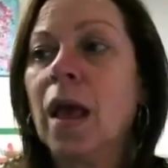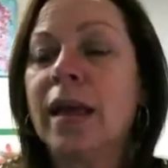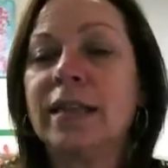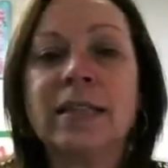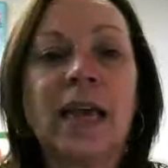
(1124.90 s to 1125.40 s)

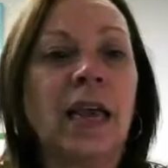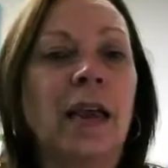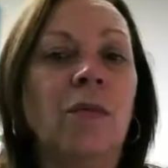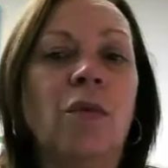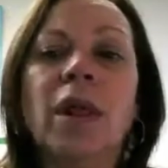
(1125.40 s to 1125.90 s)
and
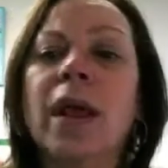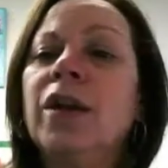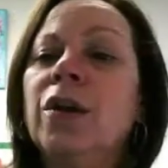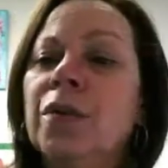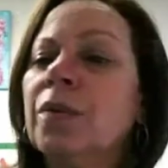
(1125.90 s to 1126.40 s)
saying, well, I
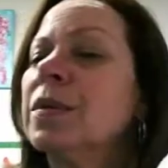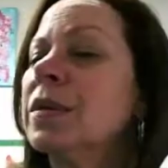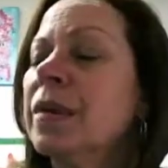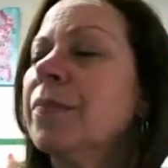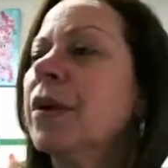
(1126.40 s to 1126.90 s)
knew there was
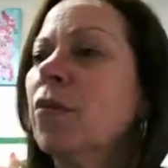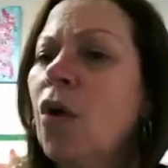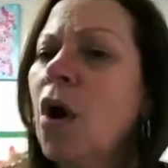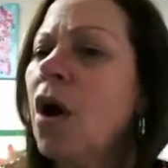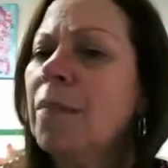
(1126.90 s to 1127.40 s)
something
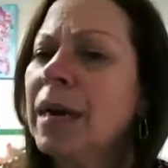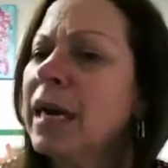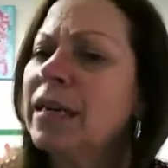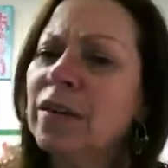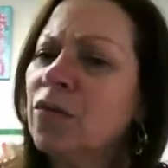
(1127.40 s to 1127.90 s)
wrong, but
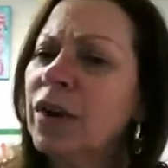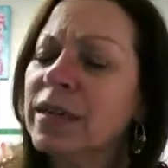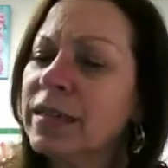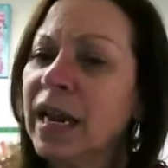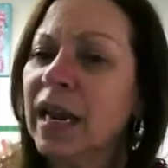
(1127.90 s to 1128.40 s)
I didn't want
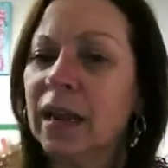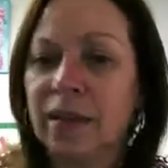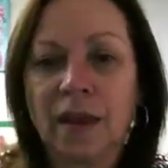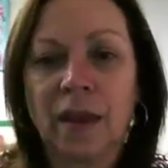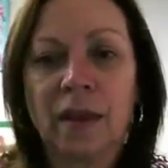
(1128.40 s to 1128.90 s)
to say
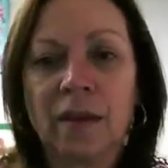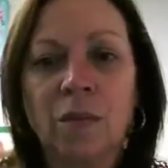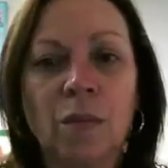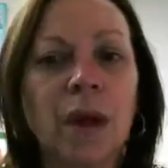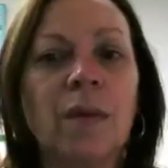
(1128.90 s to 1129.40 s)
anything.
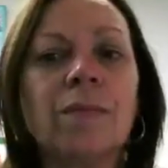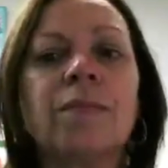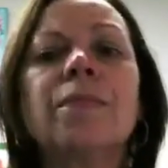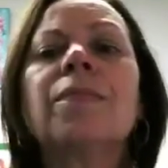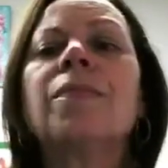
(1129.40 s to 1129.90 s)
Well,
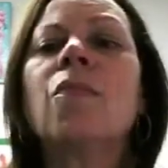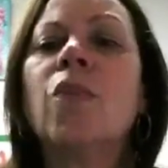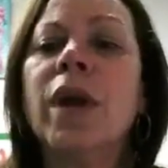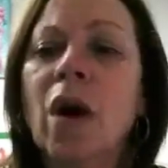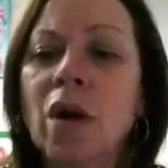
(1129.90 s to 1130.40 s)

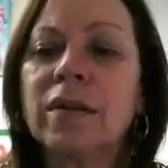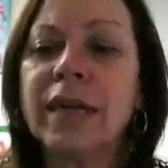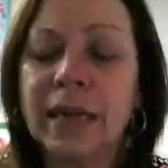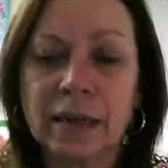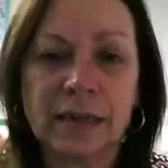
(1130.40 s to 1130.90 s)
we all
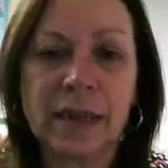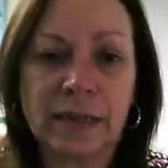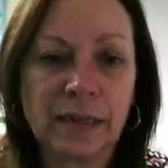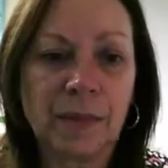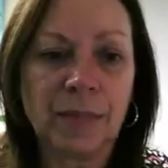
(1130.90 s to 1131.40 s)
need to
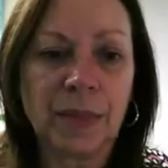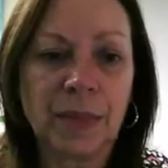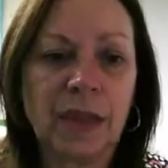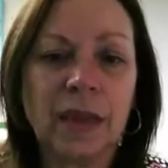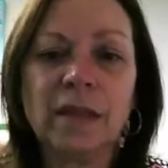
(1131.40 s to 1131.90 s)
say
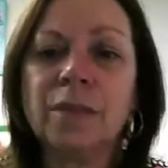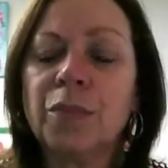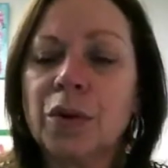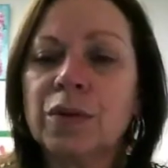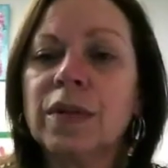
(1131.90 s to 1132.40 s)
something and get the
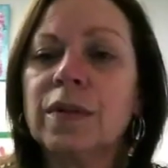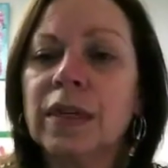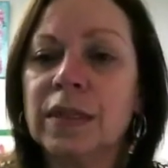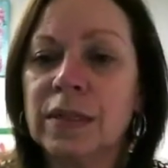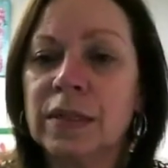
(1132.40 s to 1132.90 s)
person
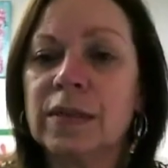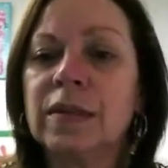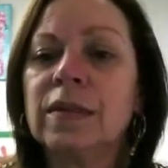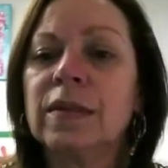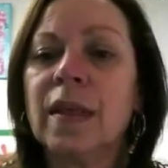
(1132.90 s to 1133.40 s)
the
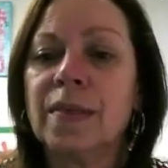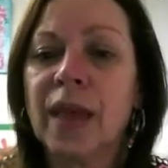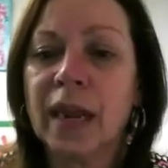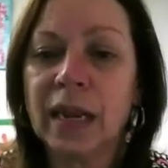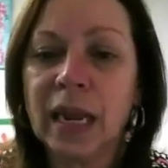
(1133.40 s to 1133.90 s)
assistance that
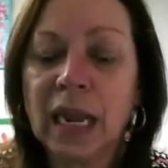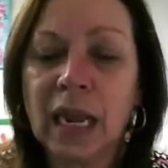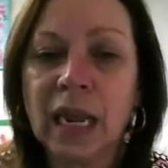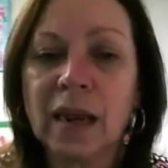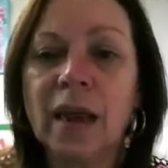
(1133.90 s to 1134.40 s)
they
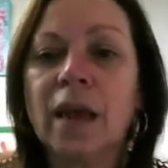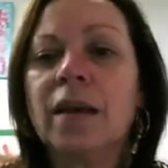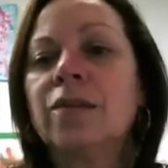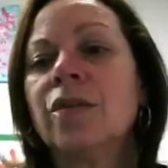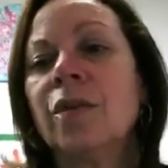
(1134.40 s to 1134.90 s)
need
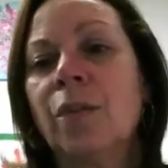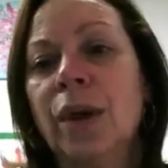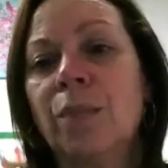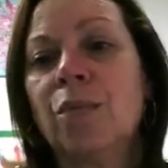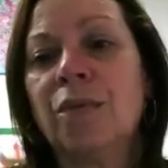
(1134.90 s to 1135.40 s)
so that we
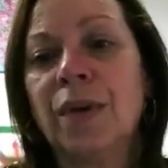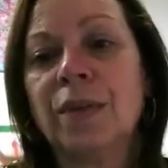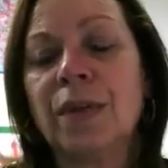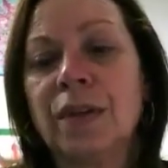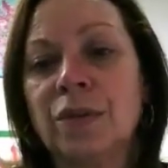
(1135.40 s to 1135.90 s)
can
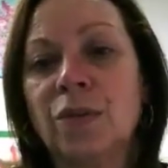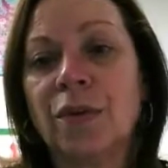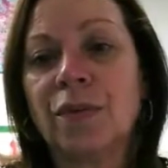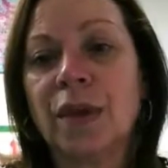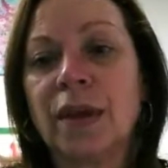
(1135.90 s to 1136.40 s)
prevent these
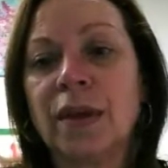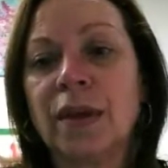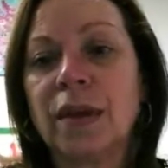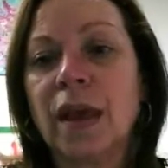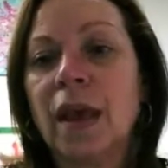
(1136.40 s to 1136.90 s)
sort of
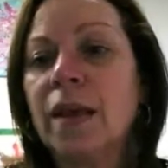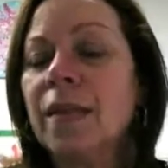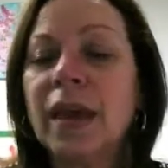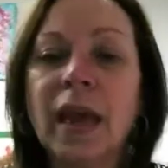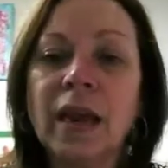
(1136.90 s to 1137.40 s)
things.
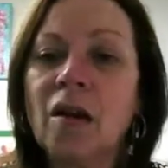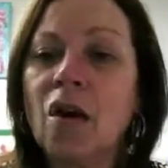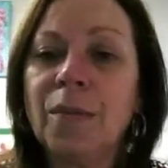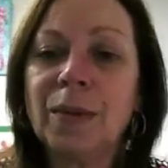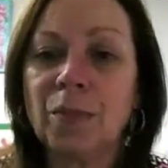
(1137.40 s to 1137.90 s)
They can't
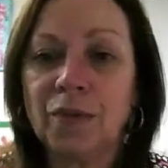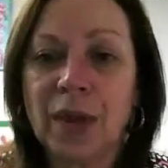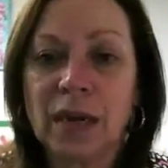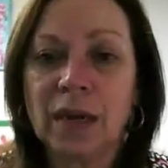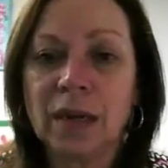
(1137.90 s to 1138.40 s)
all be
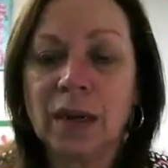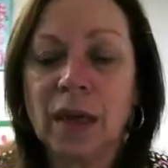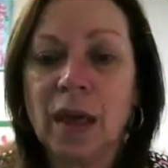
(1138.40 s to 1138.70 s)
prevented,